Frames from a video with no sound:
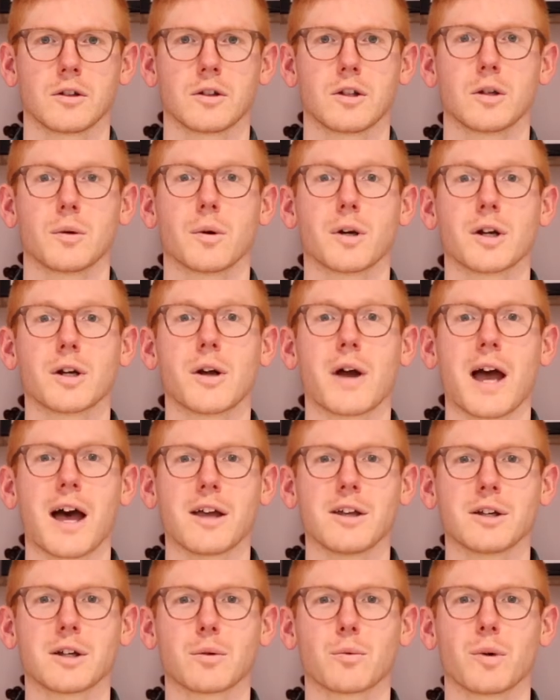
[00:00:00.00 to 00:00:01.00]
Do you want to know how
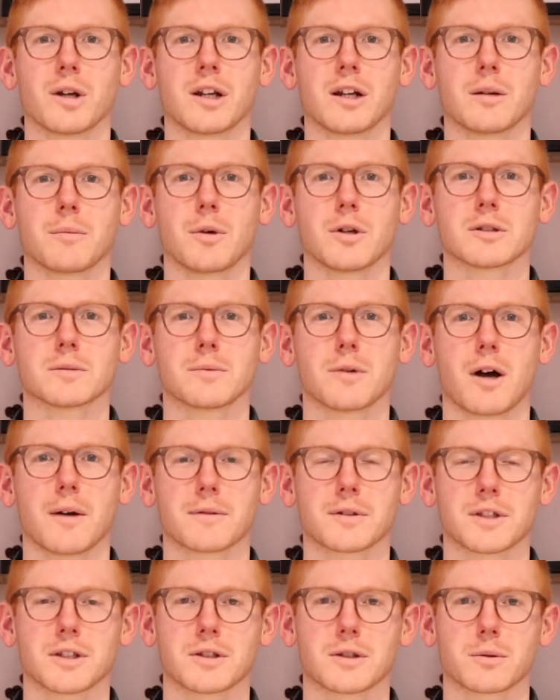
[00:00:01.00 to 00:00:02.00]
you can win in a multiple
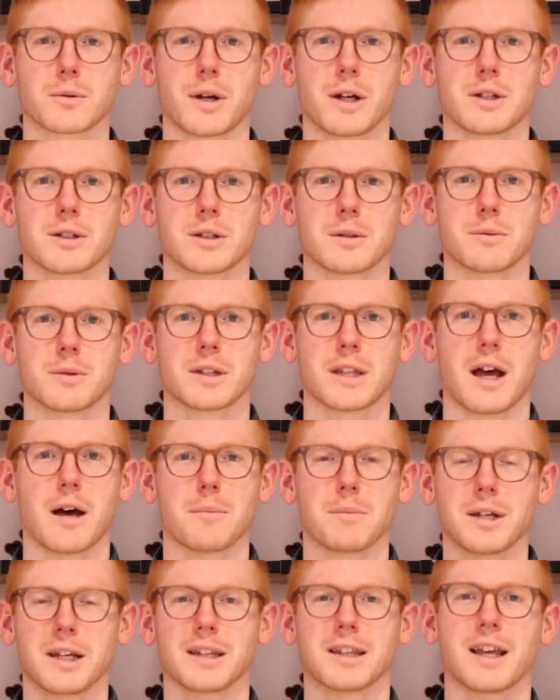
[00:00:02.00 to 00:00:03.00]
offer situation
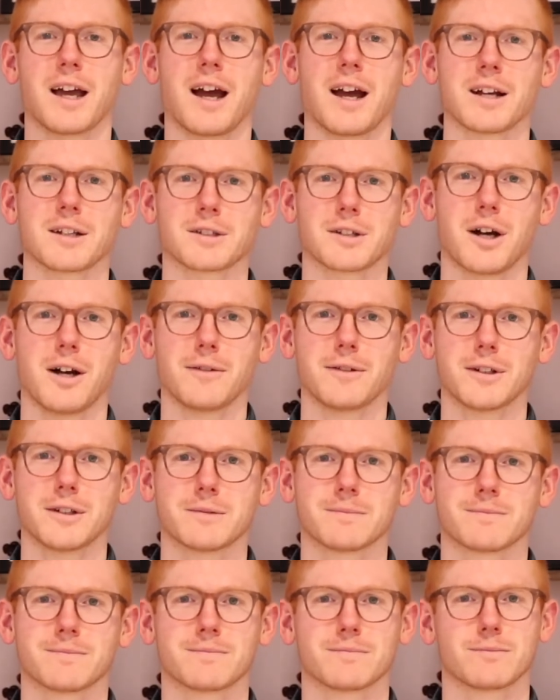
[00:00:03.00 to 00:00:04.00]
without being the highest offer?
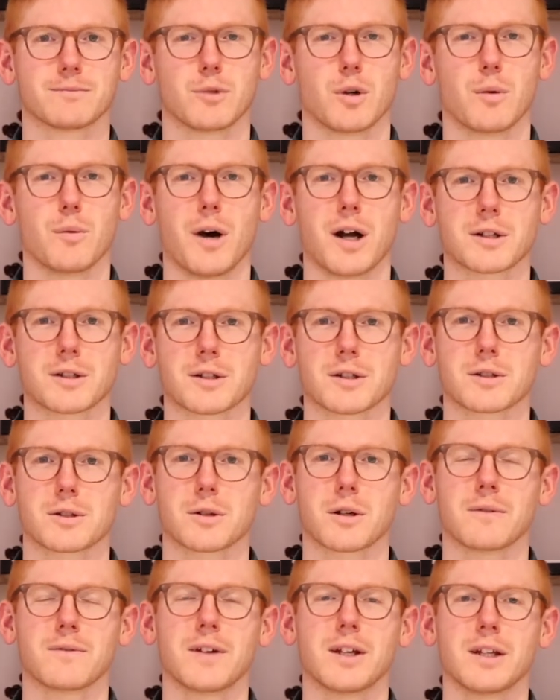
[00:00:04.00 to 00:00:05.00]
Well, watch this
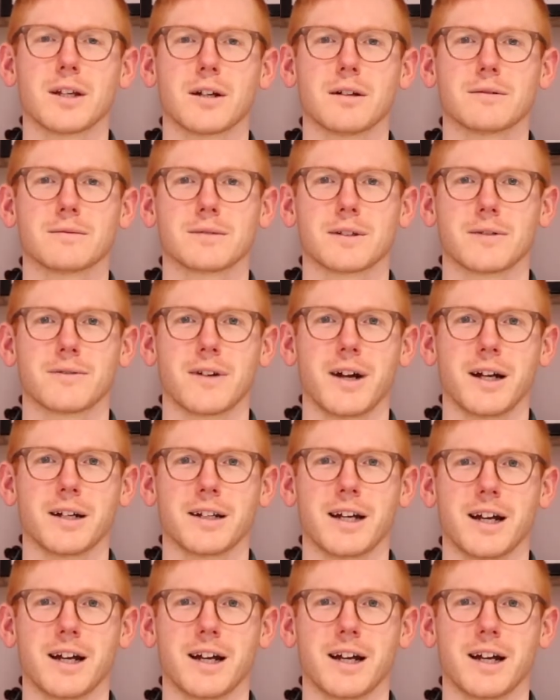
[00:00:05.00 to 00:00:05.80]
short video to find